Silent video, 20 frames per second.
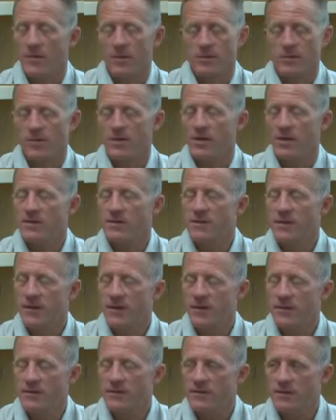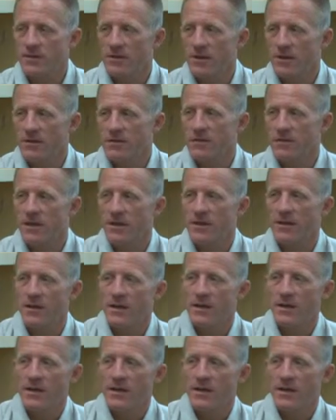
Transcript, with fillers: Well, it's a great sign. It's a great sign.